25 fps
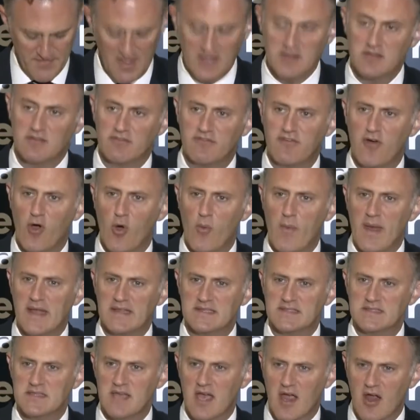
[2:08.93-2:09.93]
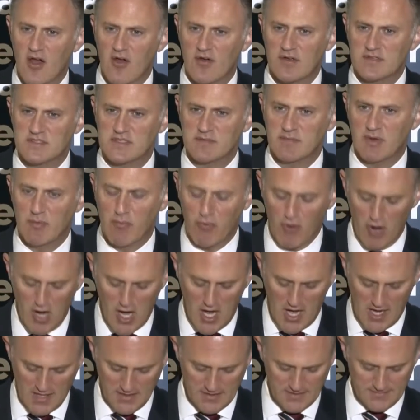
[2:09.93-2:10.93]
and to foment terrorism
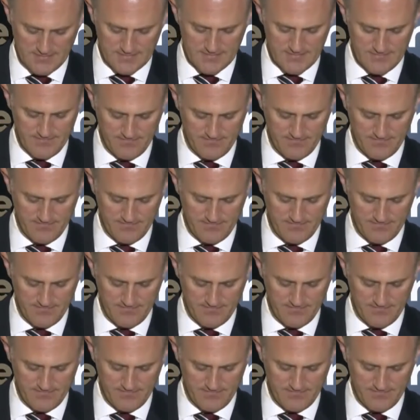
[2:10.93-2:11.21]
abroad.